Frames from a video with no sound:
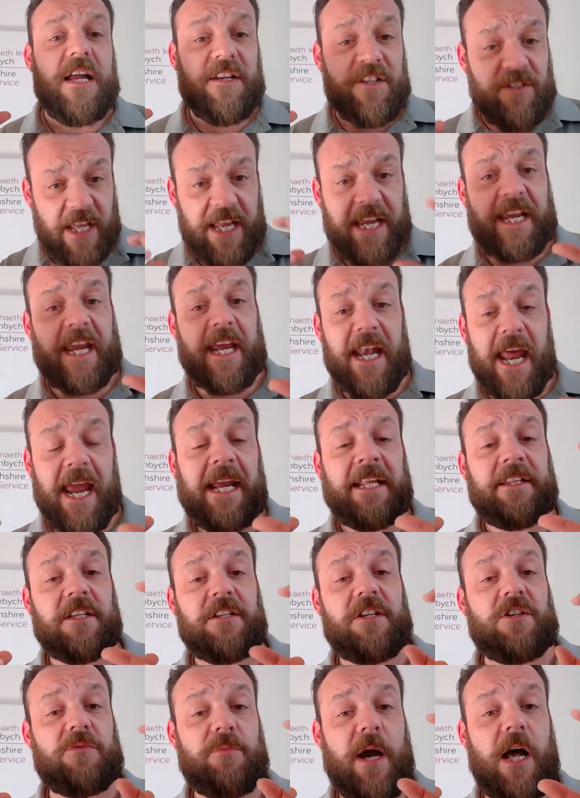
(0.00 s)
Staying
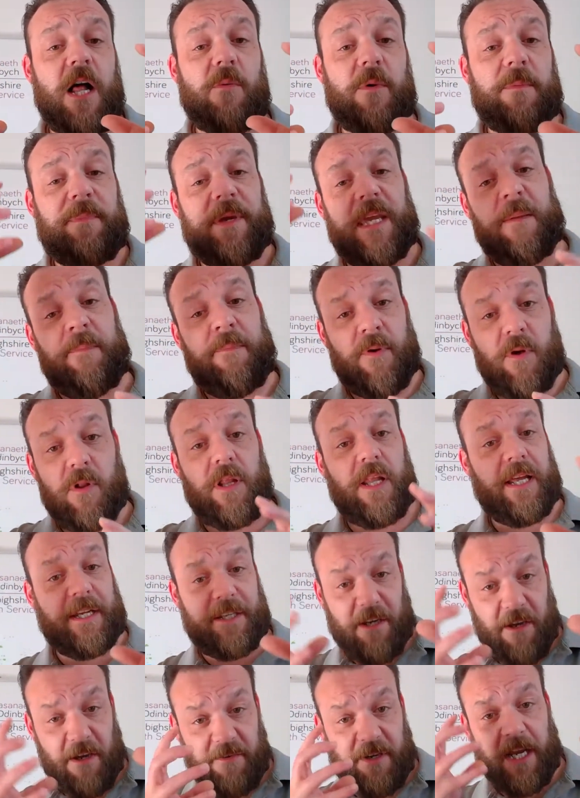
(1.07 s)
connected as well with people
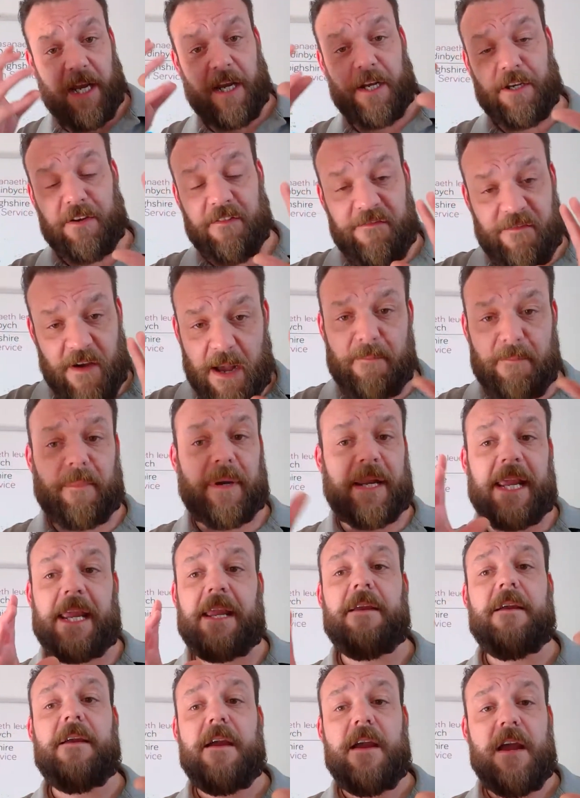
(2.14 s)
and your
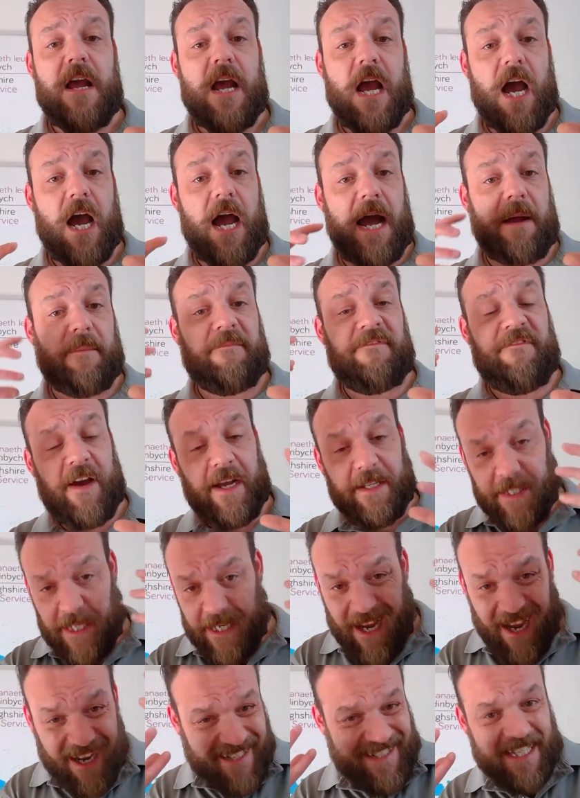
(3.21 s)
family and
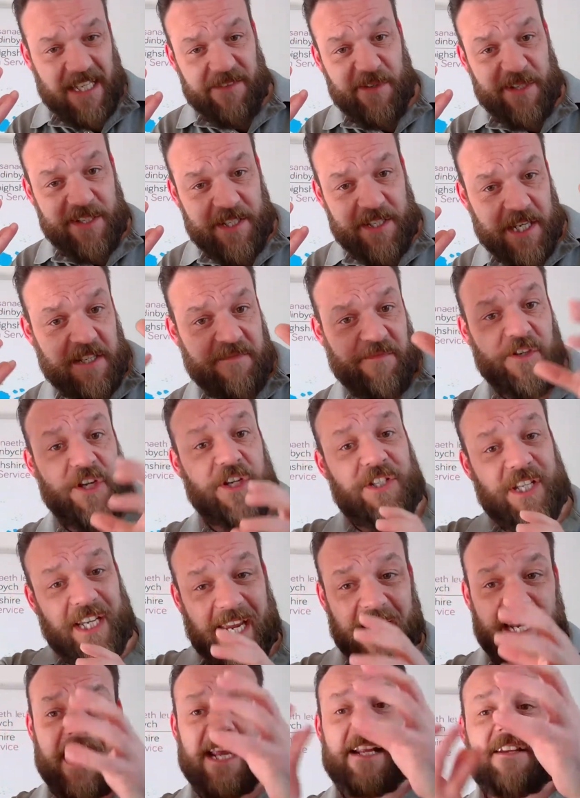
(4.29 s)
finding activities for you to
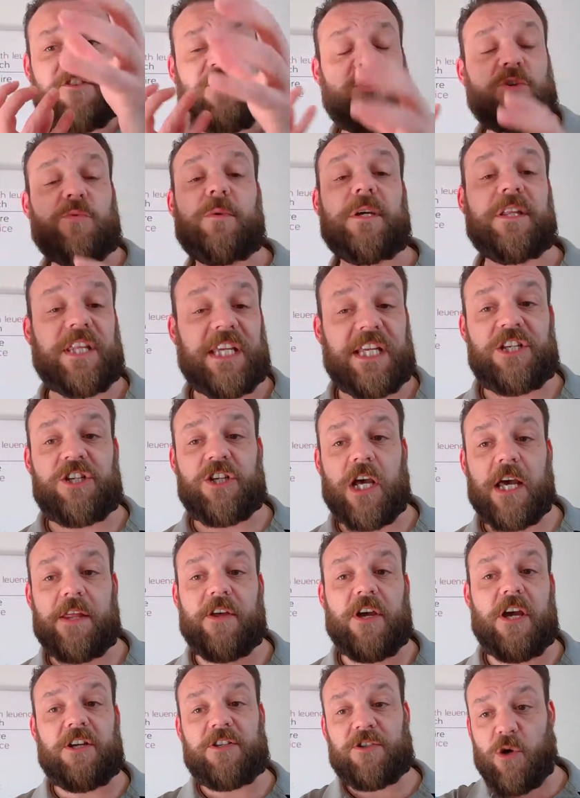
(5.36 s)
connect to with each
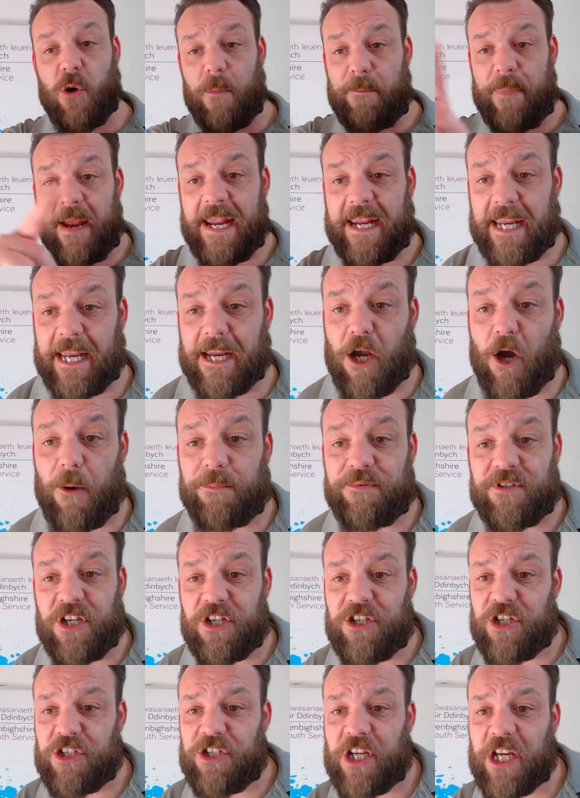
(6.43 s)
other. So baking
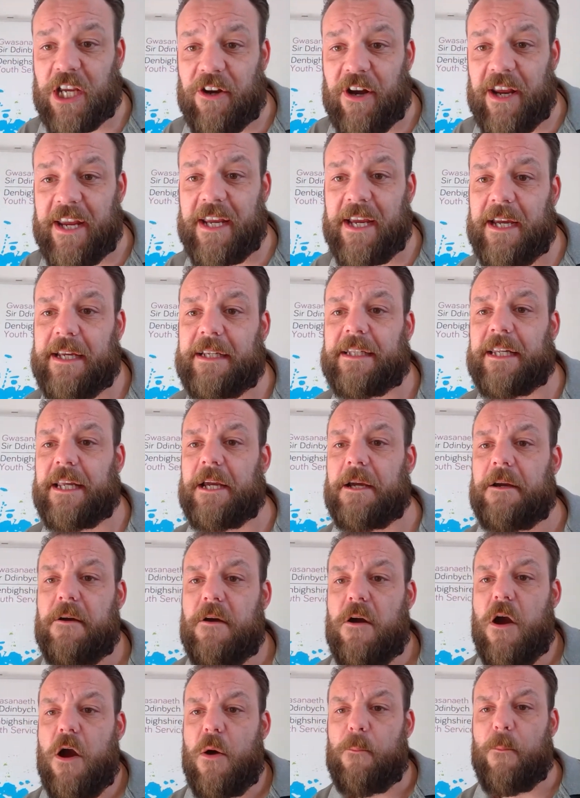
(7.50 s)
competition is a great idea.
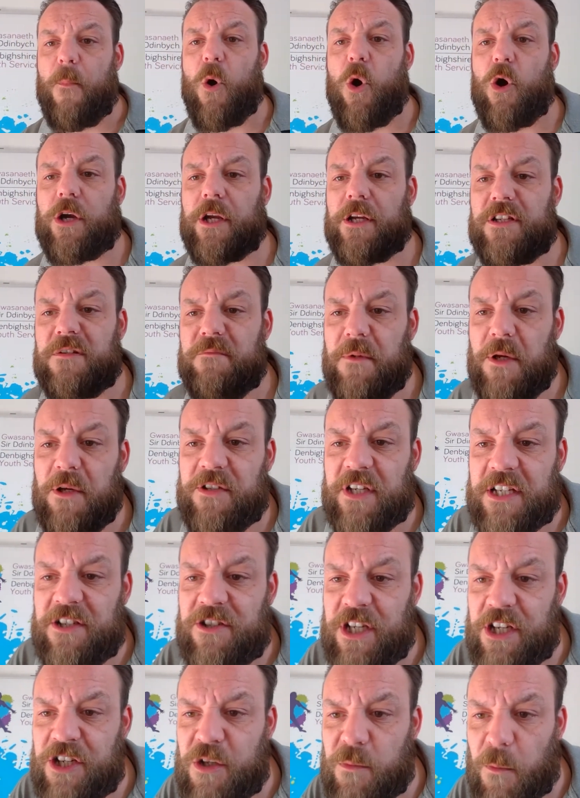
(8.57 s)
Morgan's music
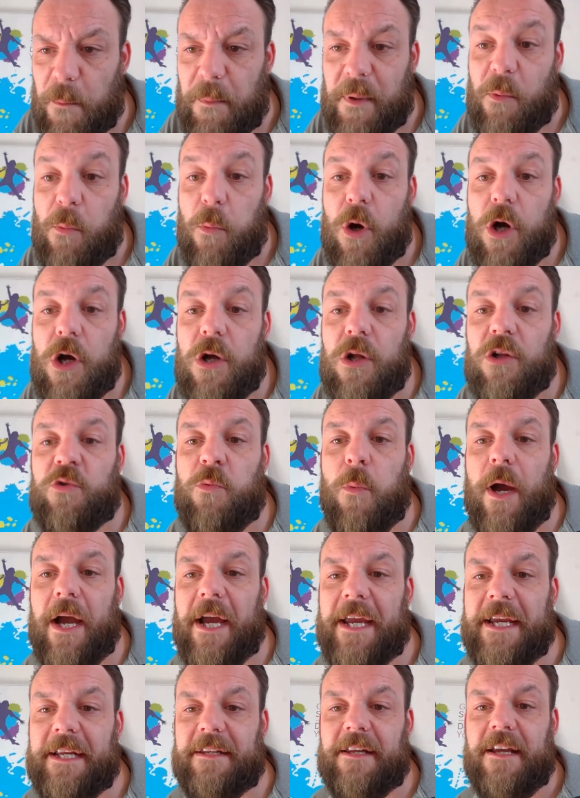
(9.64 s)
suggestion would be
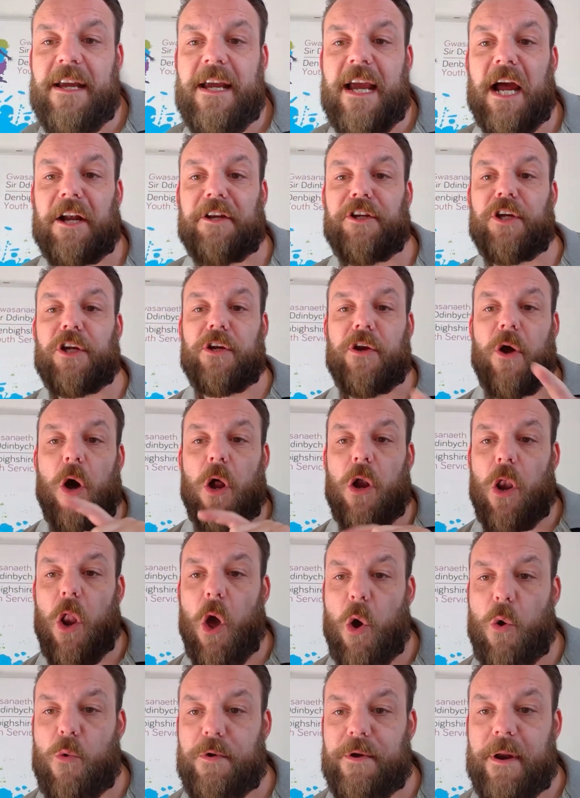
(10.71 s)
worldwide and you're not
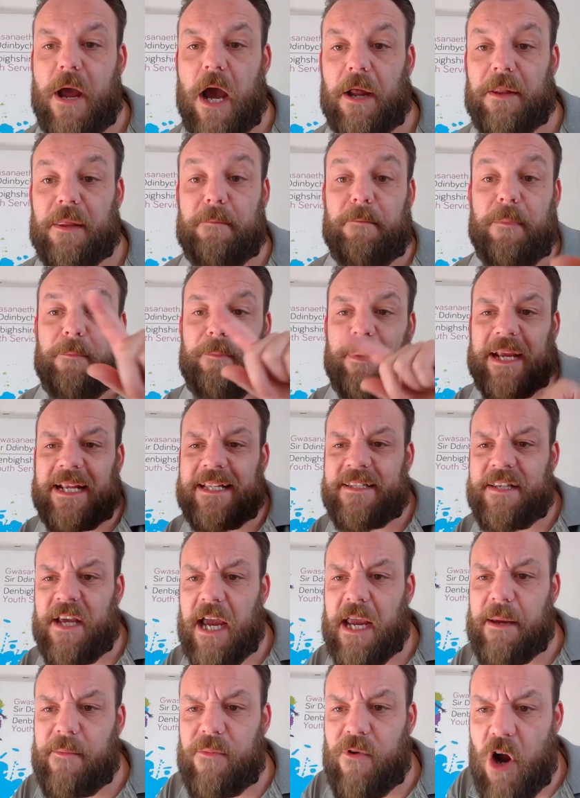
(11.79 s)
alone. And Big
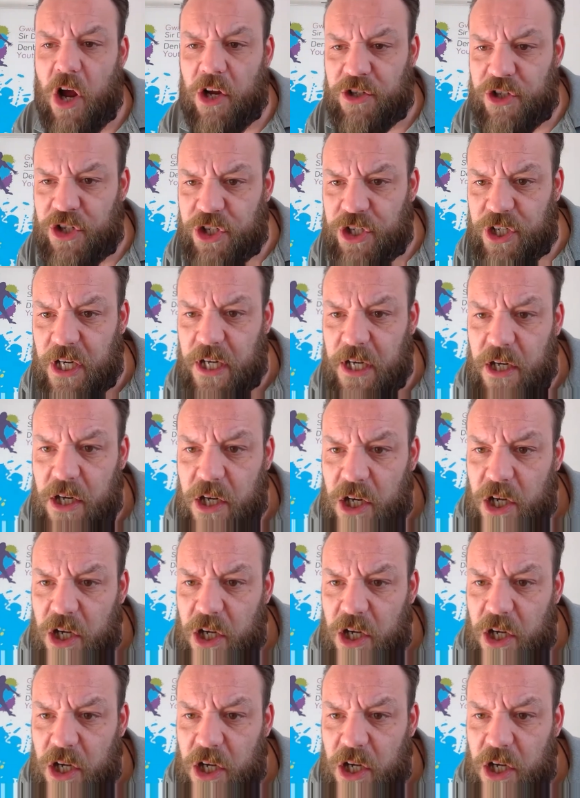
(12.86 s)
Time Rush.